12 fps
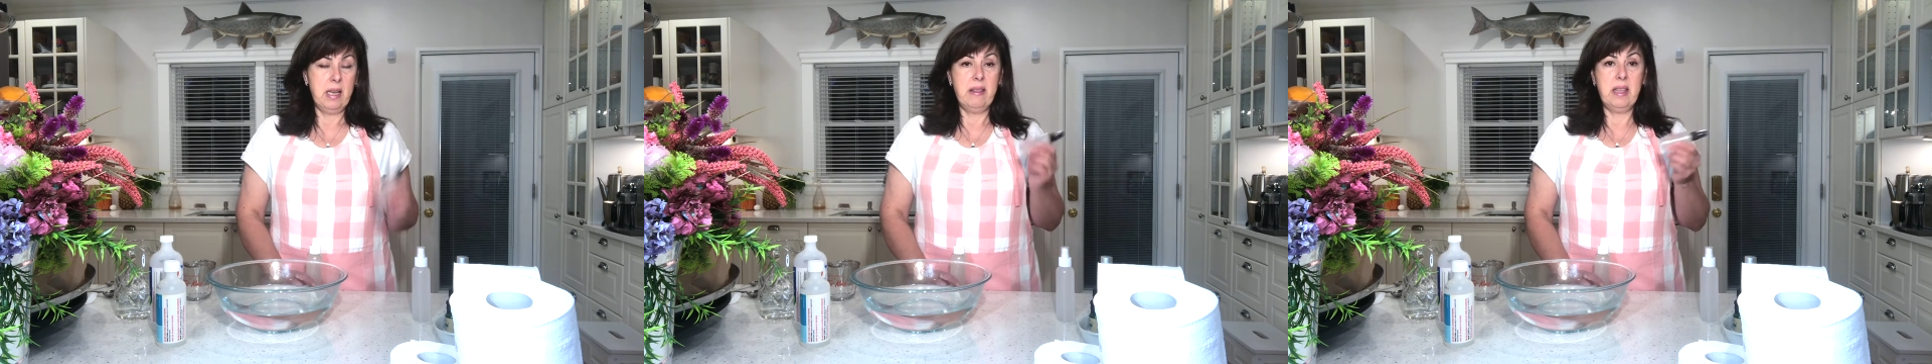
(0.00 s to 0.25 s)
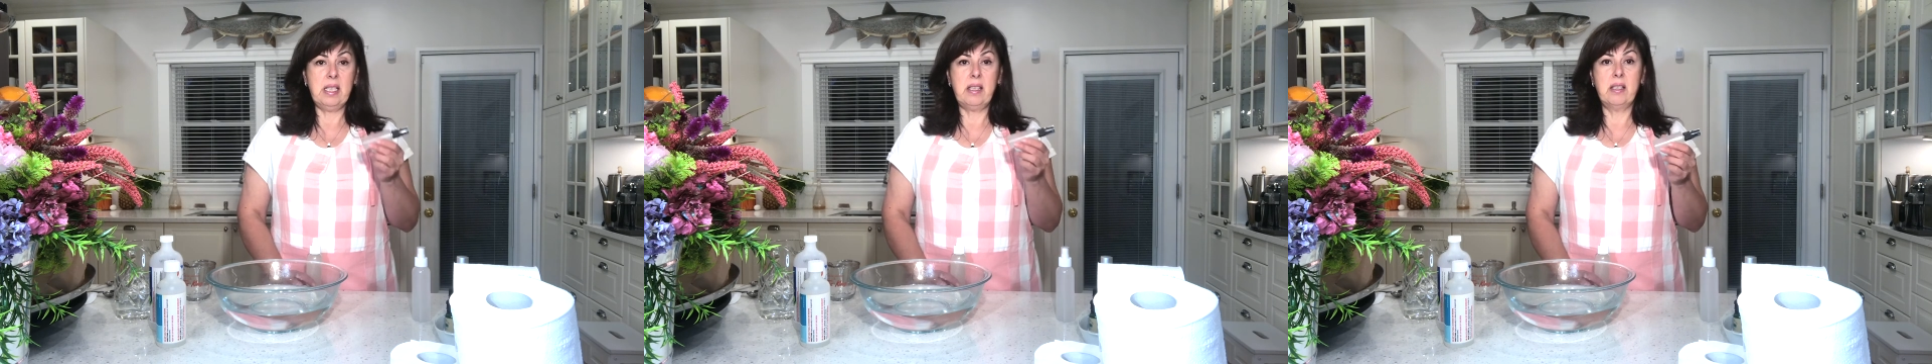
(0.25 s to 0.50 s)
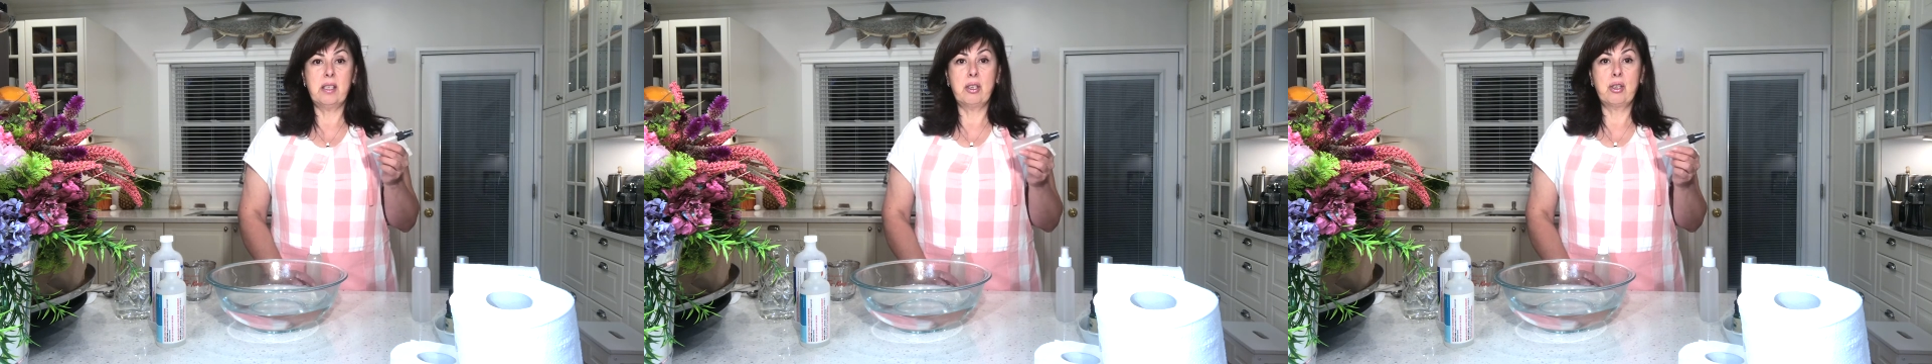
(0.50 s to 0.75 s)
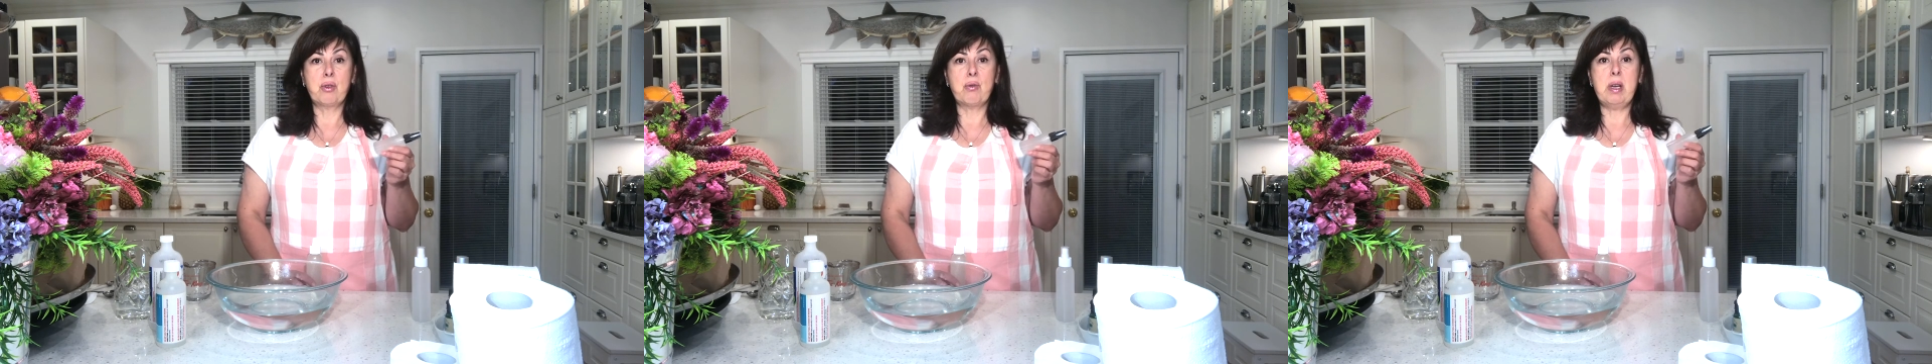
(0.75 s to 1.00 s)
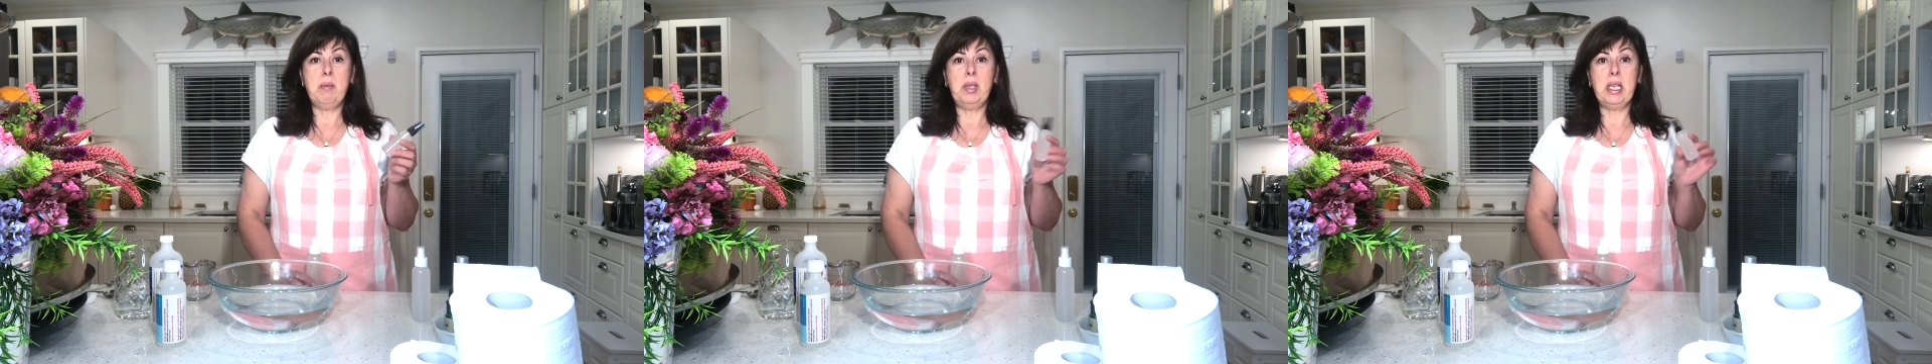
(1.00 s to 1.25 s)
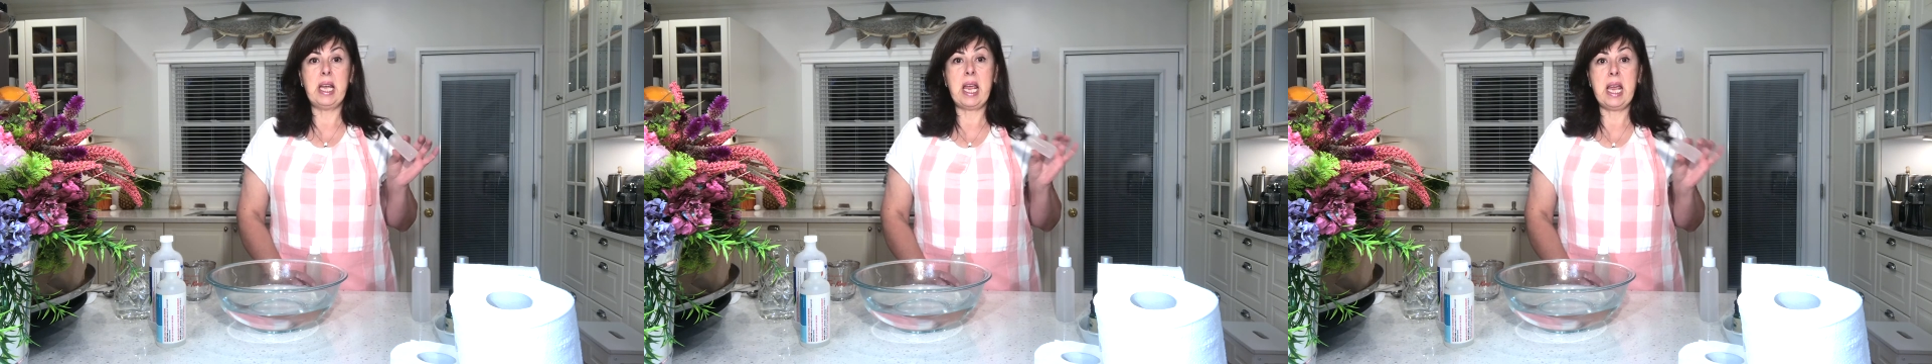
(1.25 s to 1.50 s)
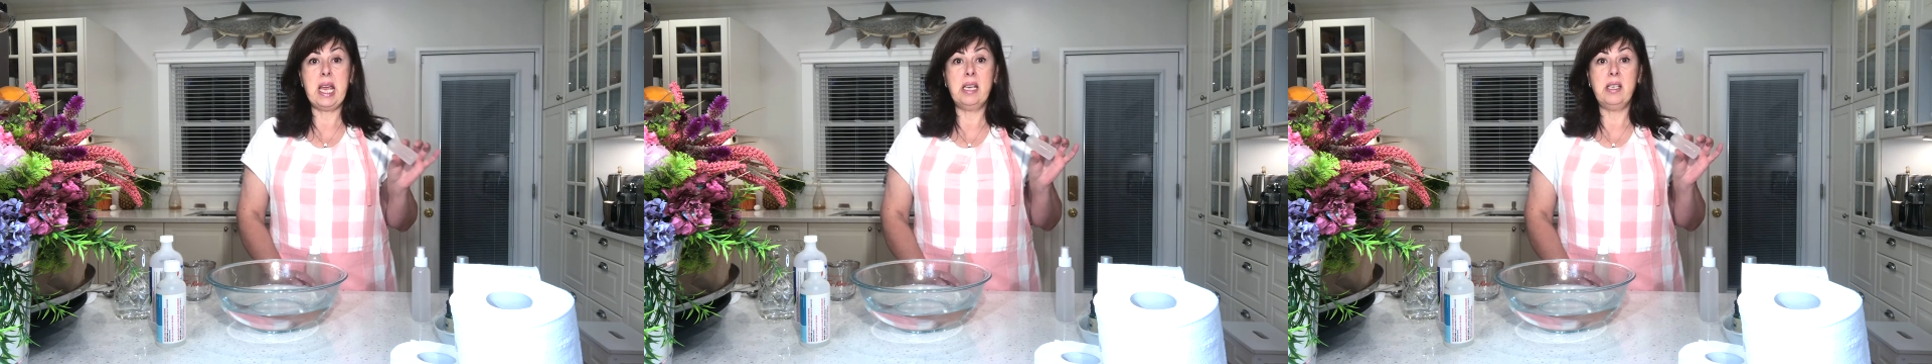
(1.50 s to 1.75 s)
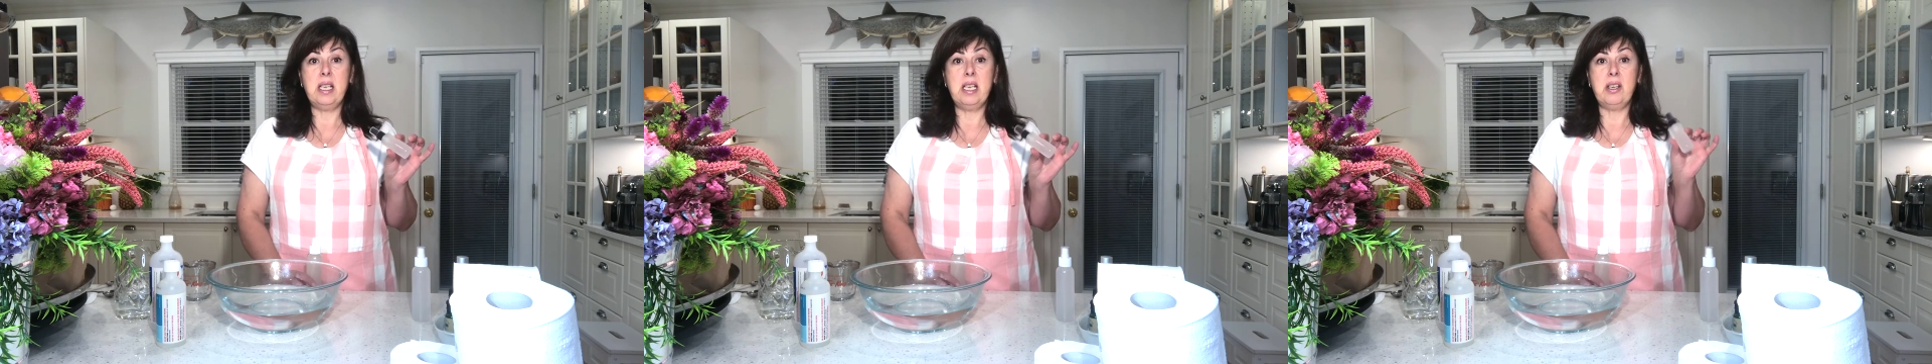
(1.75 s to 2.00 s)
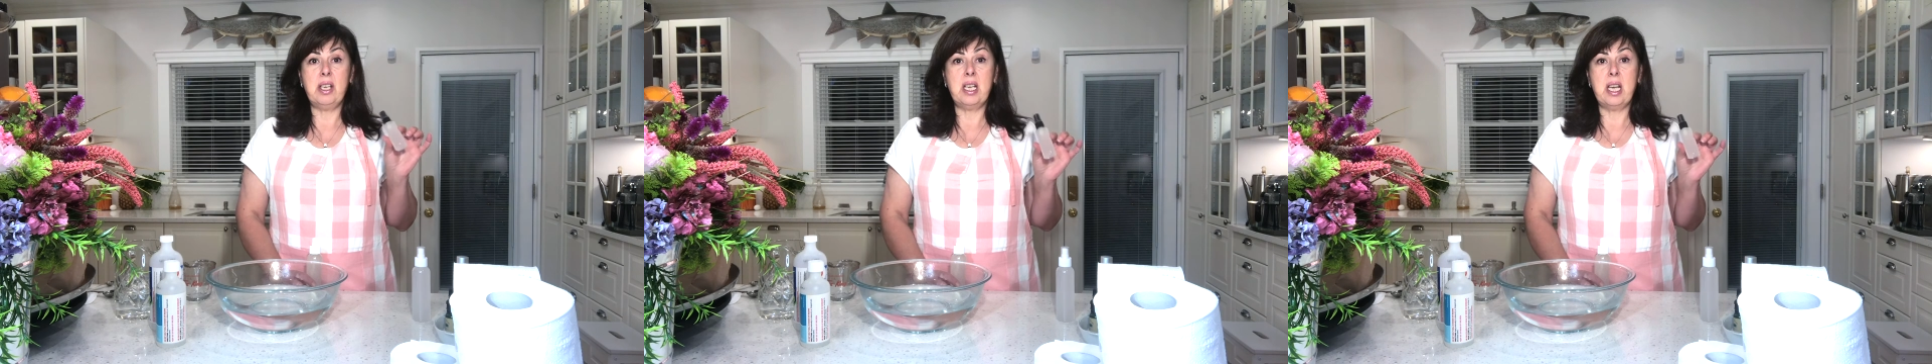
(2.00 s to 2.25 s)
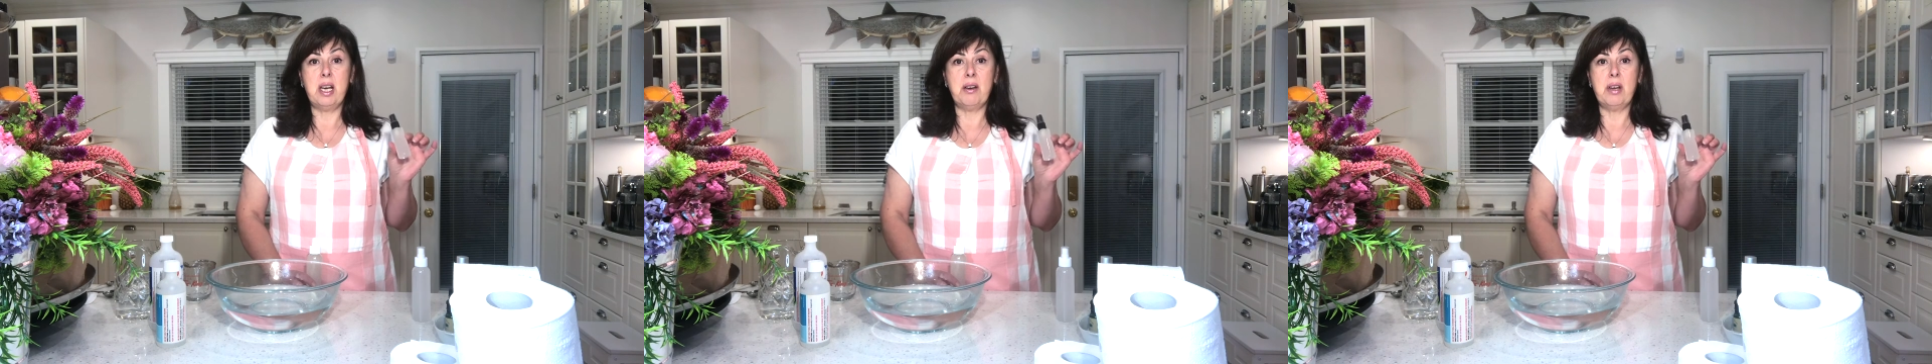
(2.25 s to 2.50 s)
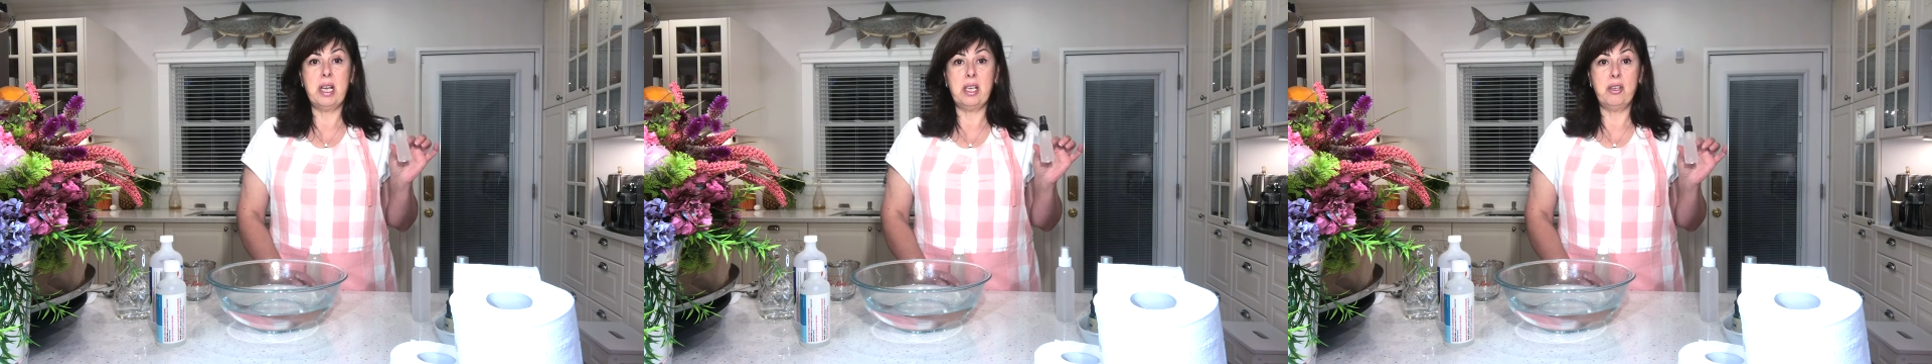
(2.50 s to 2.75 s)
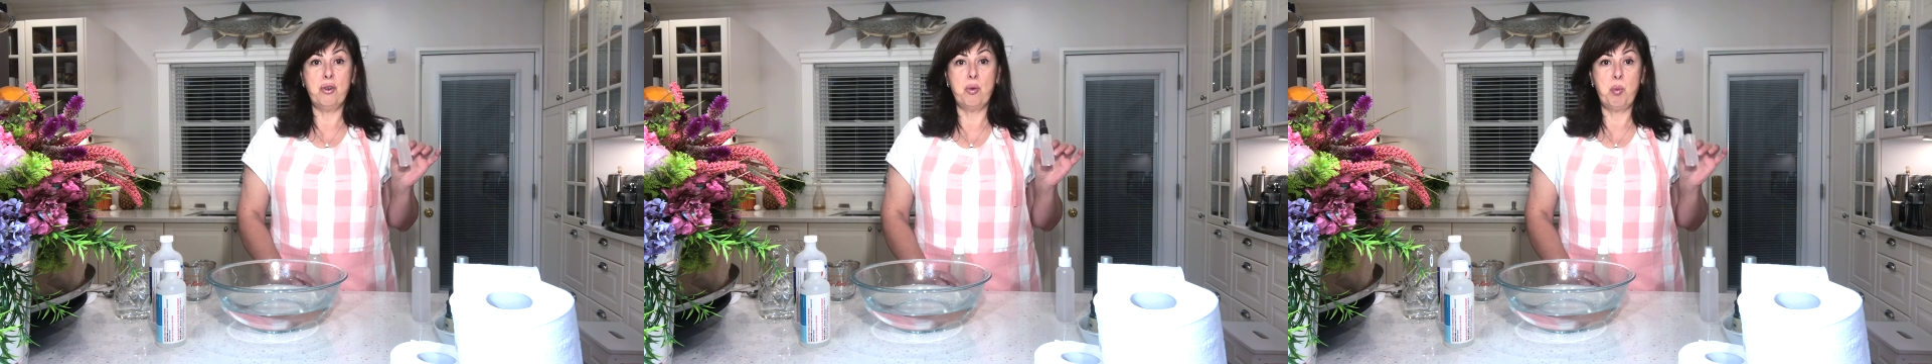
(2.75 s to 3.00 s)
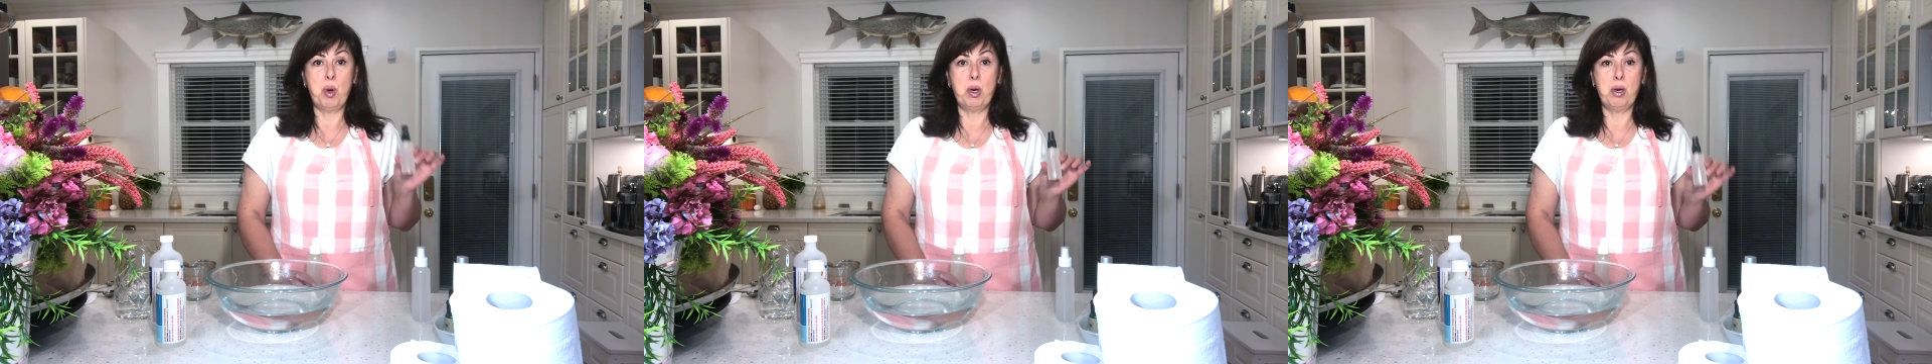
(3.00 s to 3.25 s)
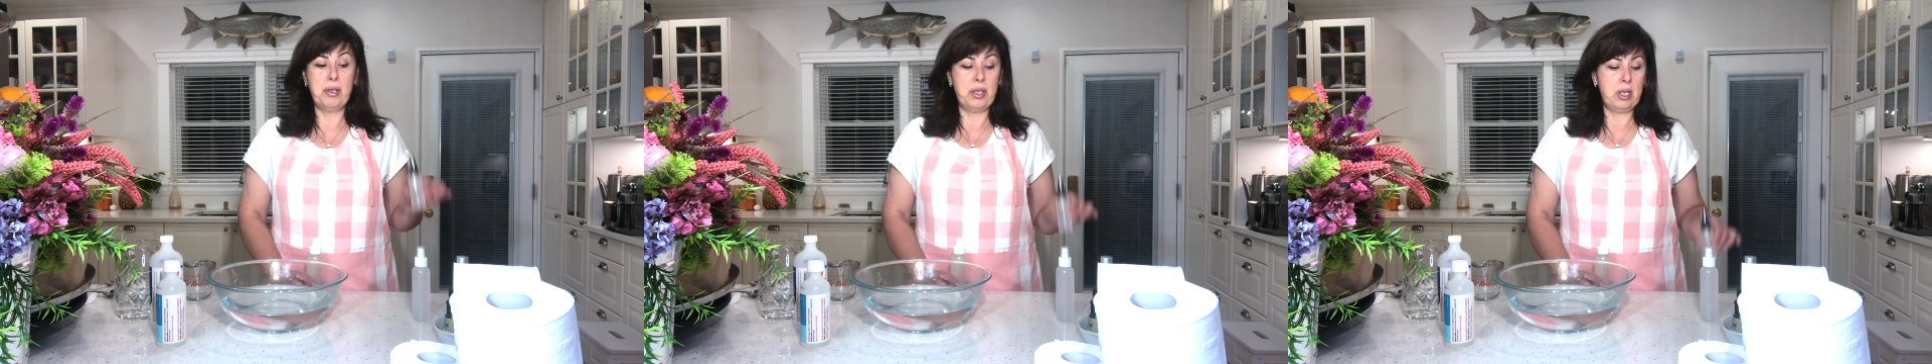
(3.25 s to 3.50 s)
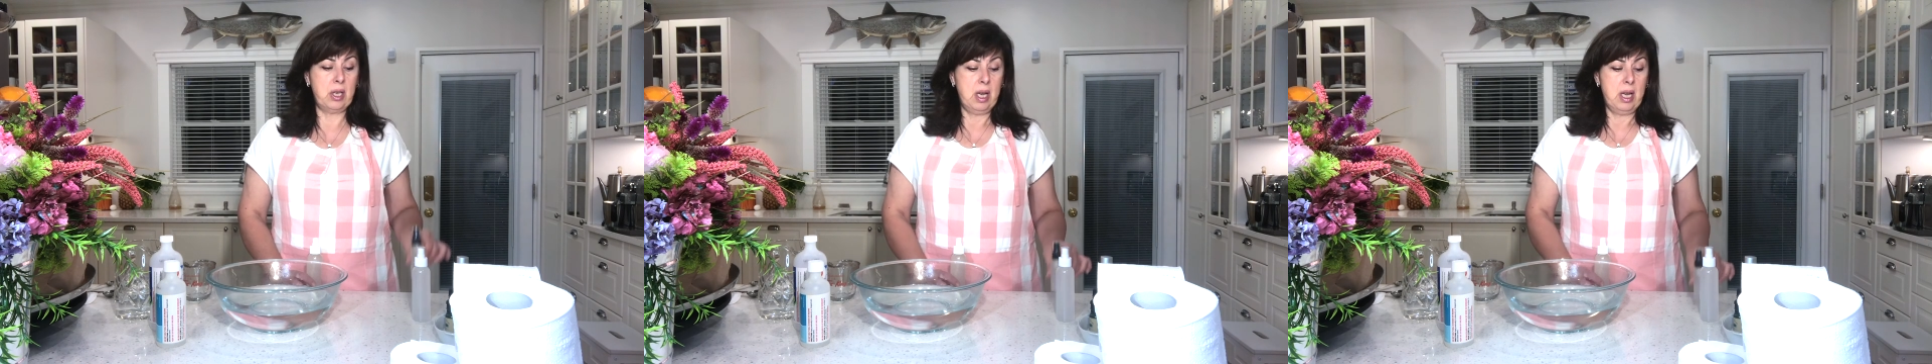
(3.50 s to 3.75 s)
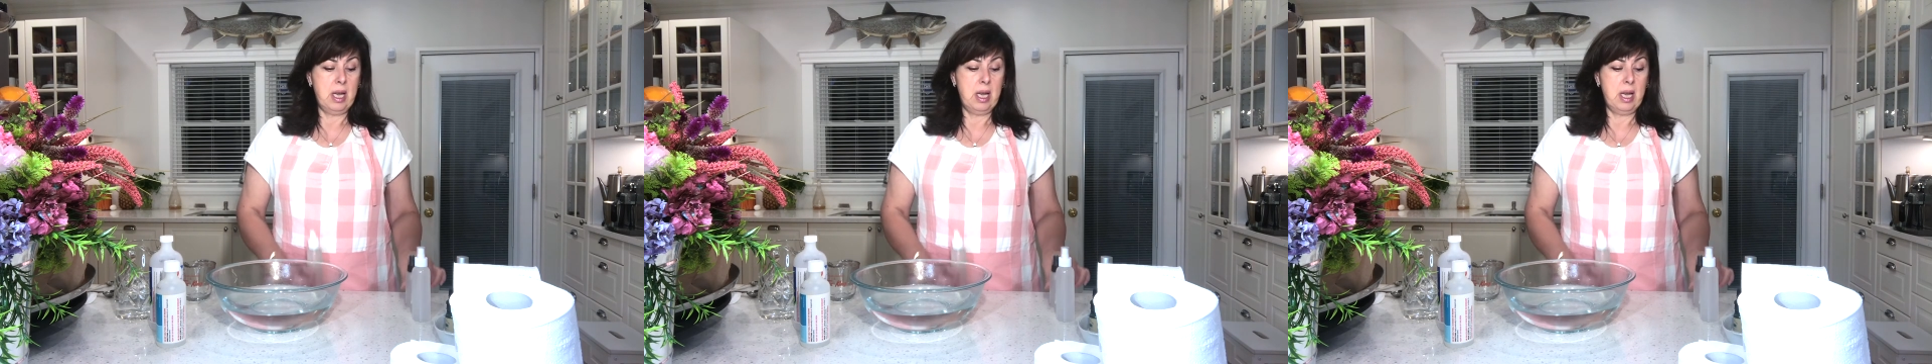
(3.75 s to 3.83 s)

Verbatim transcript: This is extremely handy. You can carry it in your purse.